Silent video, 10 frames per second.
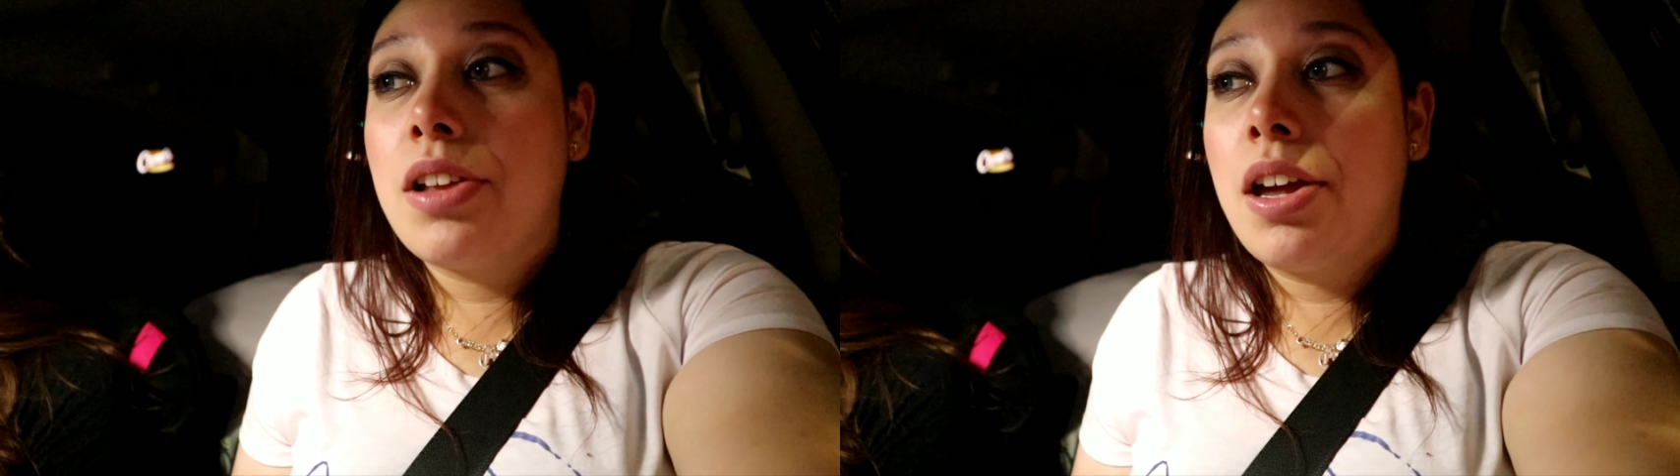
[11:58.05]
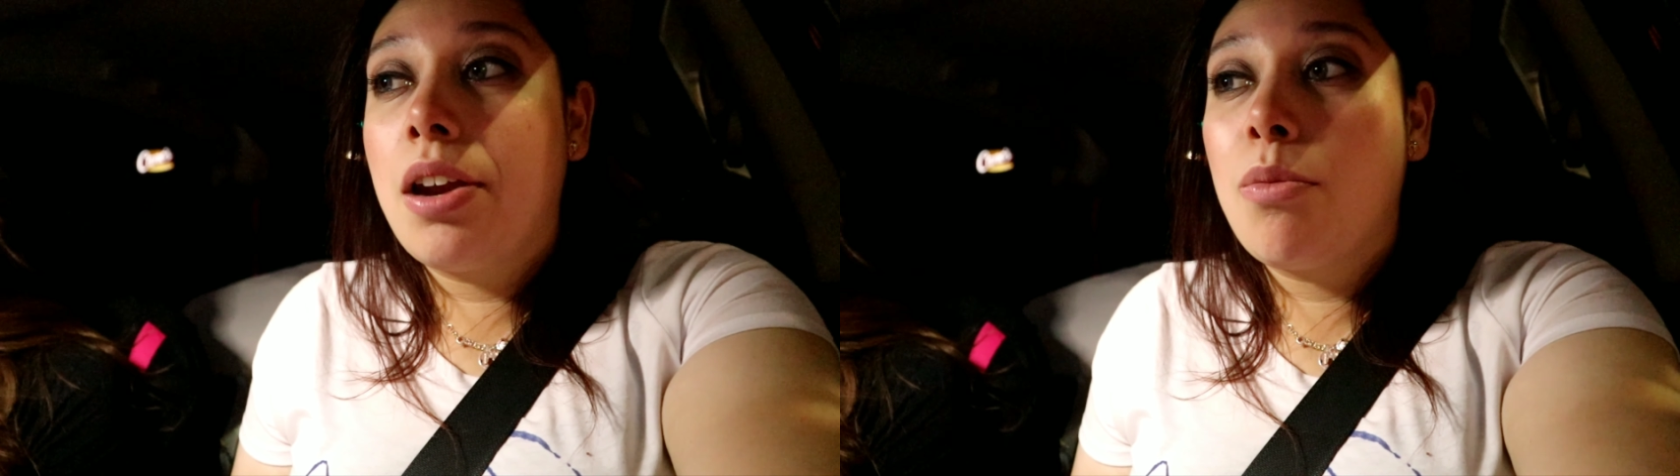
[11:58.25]

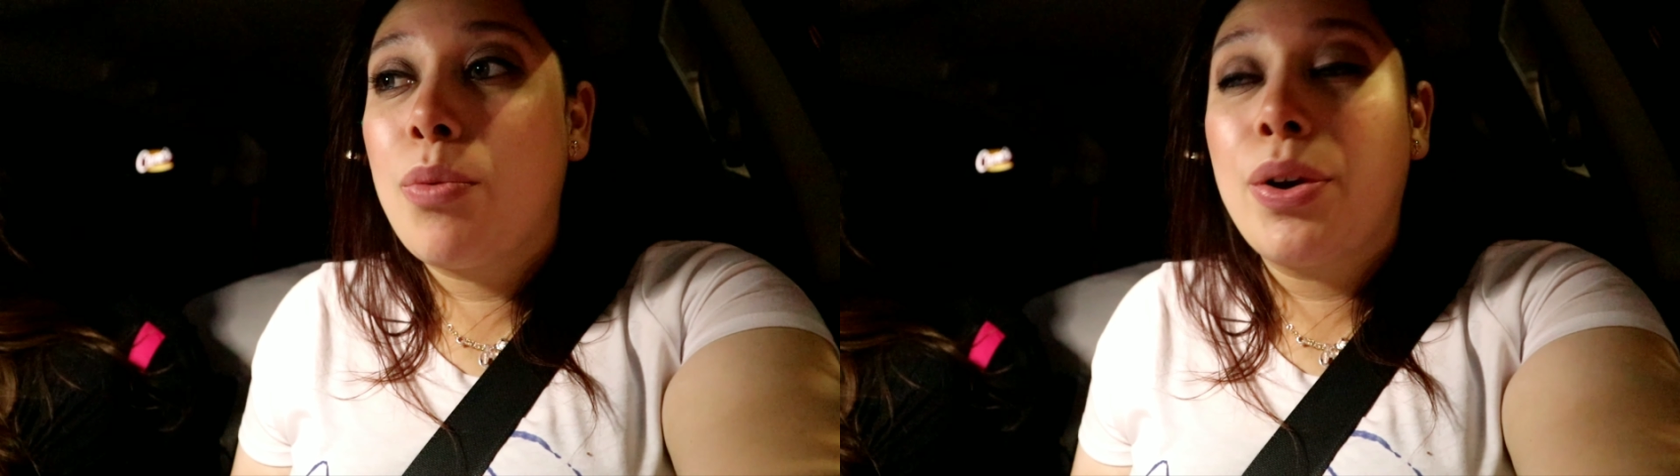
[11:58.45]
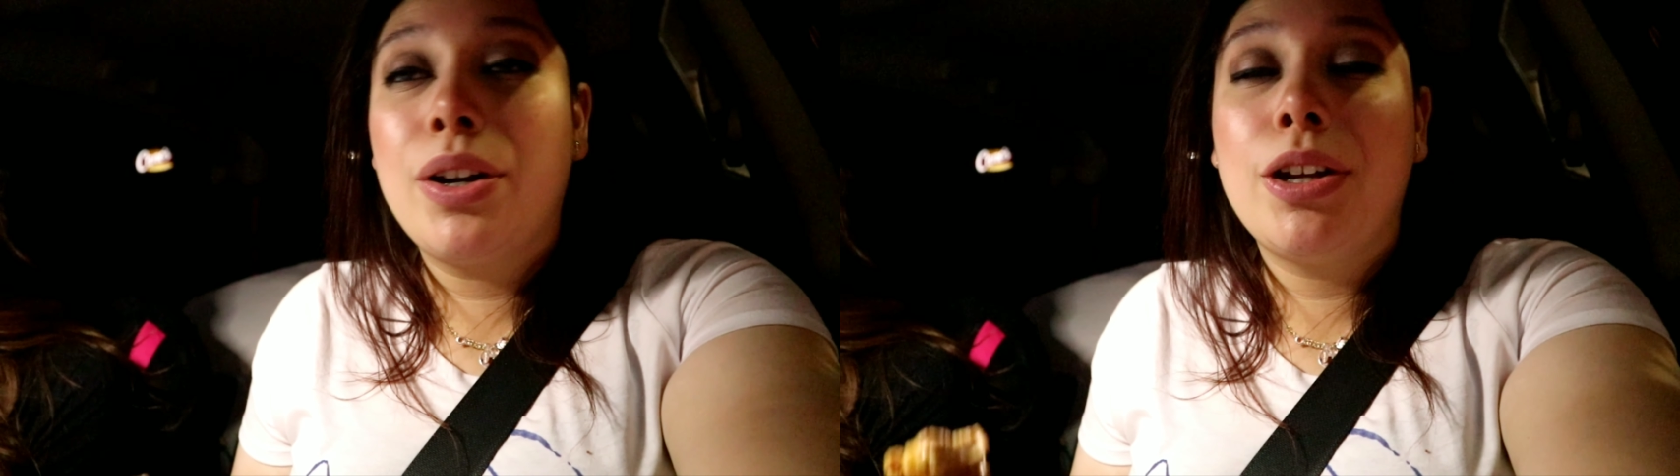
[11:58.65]
then
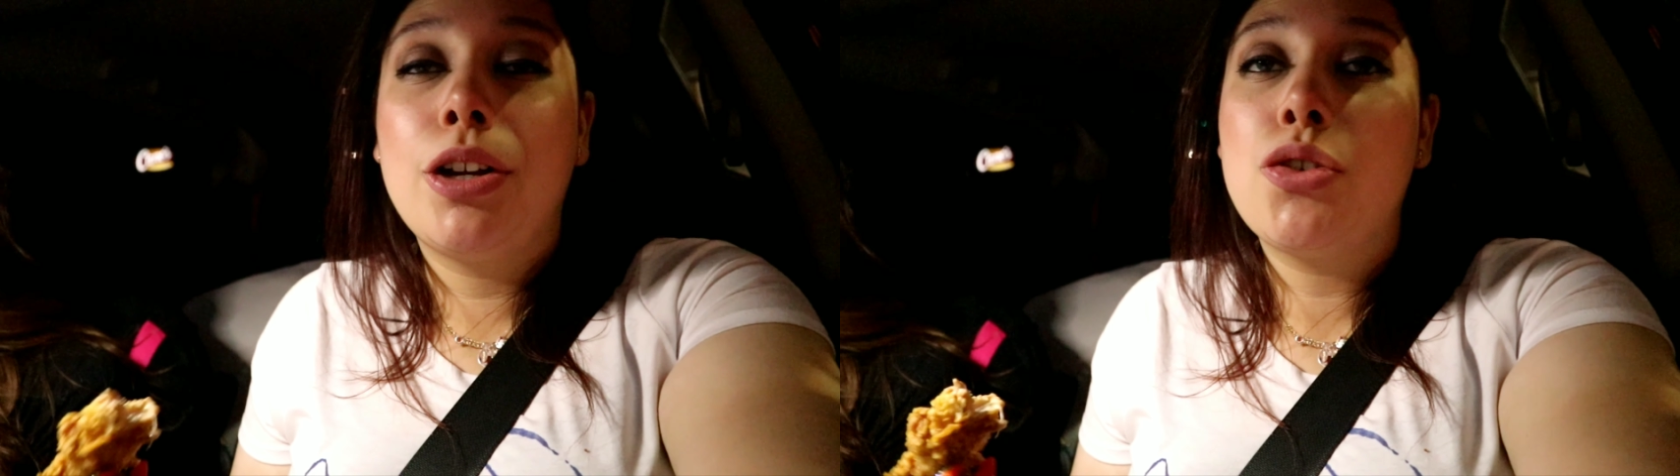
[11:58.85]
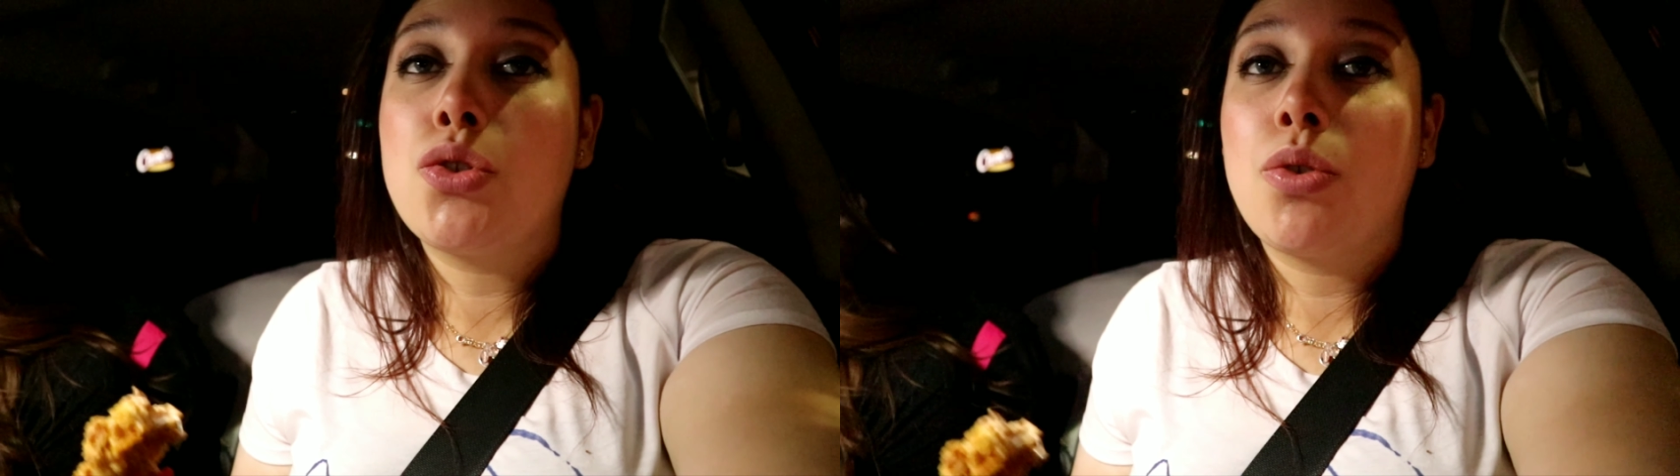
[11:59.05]
we're
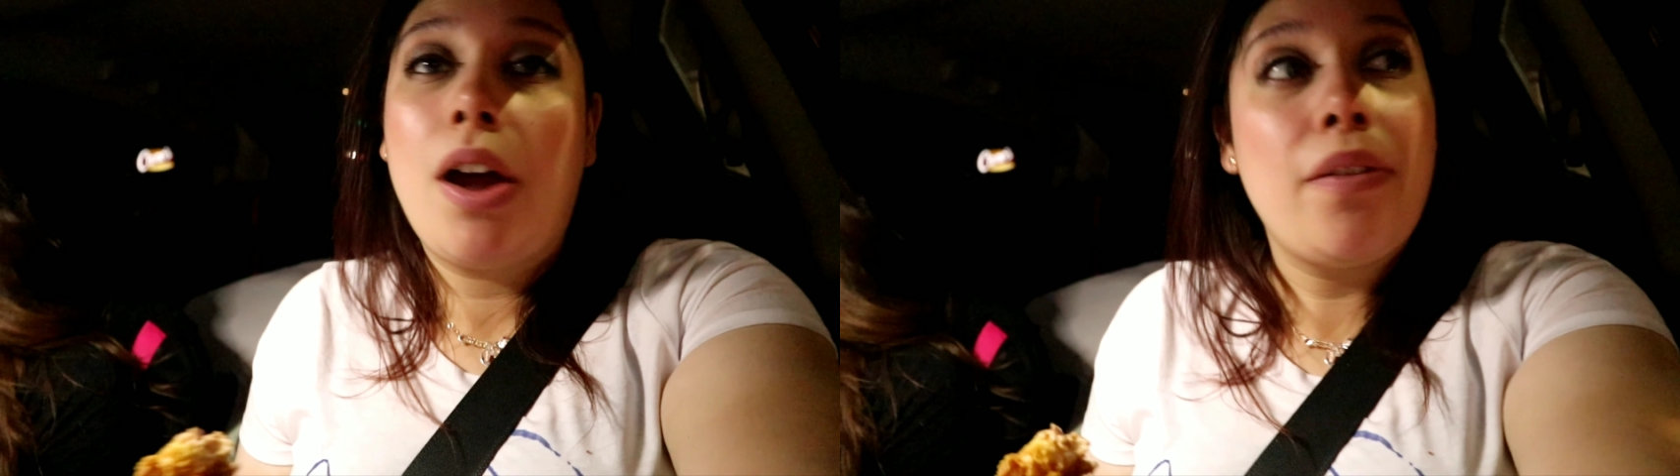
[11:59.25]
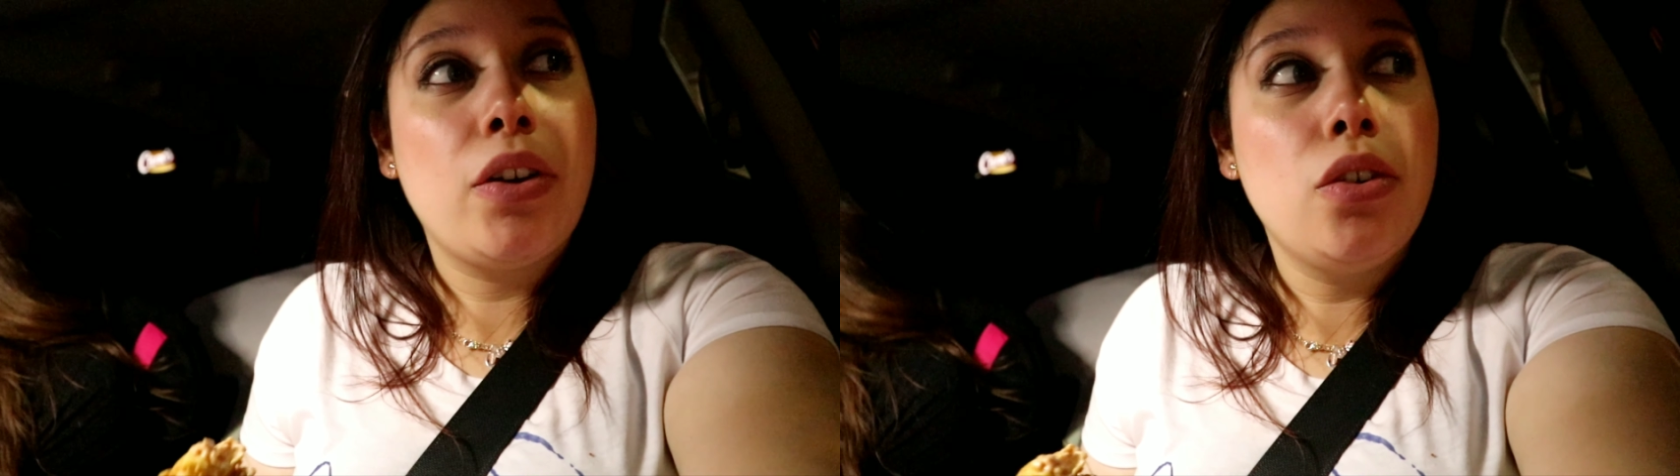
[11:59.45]
gonna
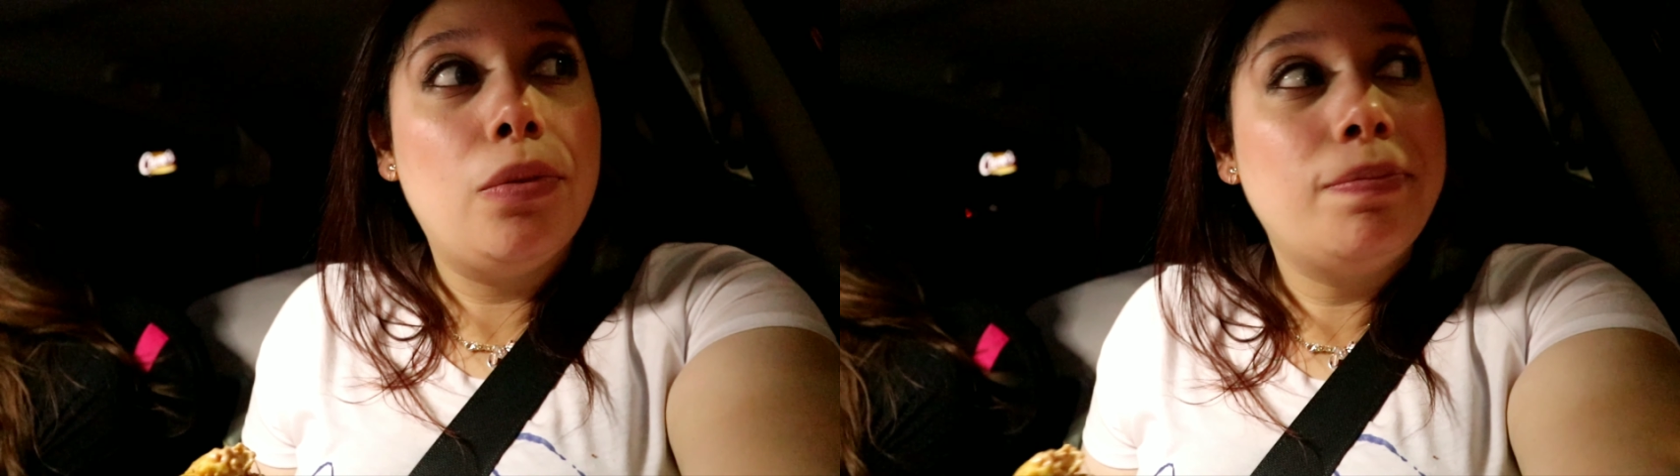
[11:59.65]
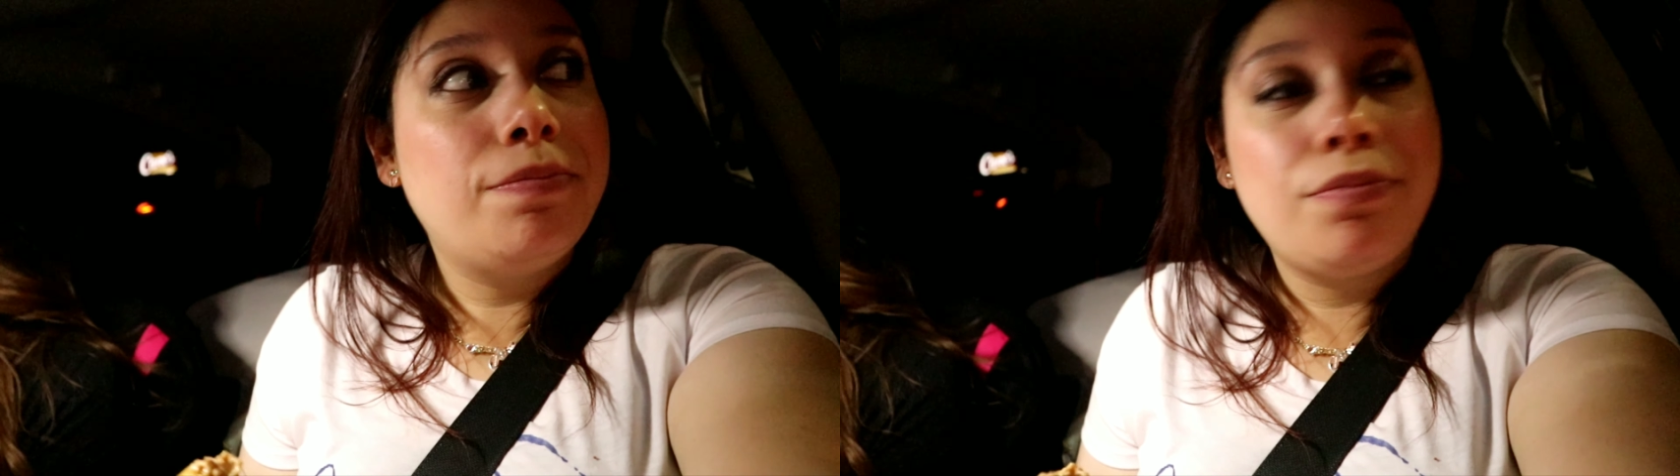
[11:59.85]
drive home.